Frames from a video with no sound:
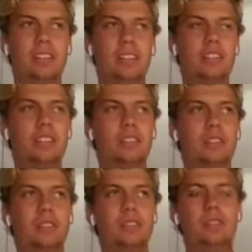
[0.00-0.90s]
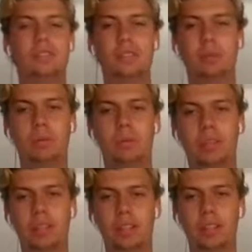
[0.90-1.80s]
issue number
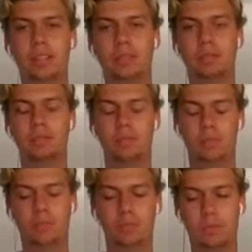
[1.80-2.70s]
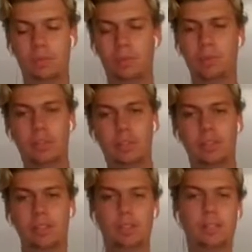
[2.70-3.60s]
1 to be
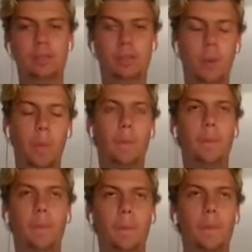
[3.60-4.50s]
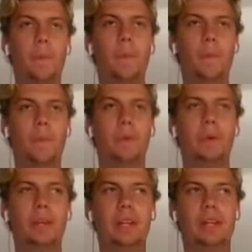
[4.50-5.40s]
continued
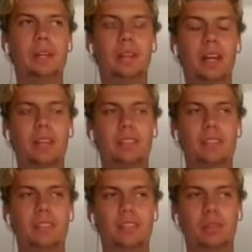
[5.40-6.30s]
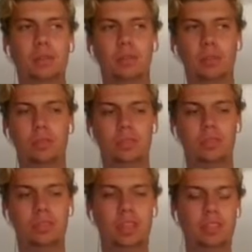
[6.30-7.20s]
in like this whole
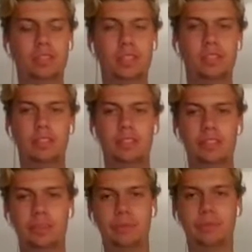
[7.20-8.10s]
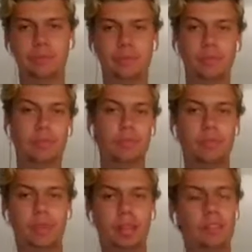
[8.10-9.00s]
another series.
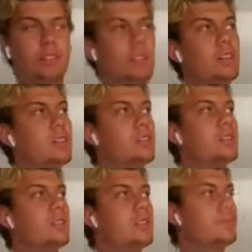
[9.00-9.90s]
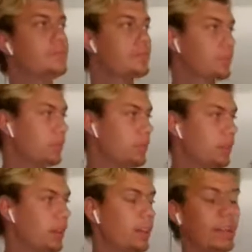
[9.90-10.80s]
I was like, oh, cool.
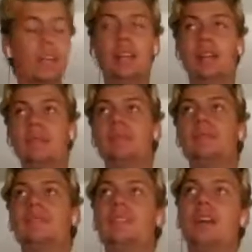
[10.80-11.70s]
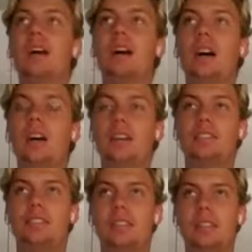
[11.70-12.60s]
And then I
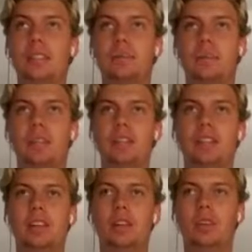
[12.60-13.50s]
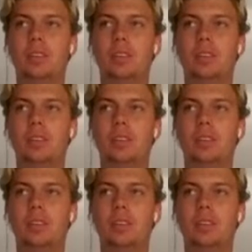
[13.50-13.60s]
also ended up getting a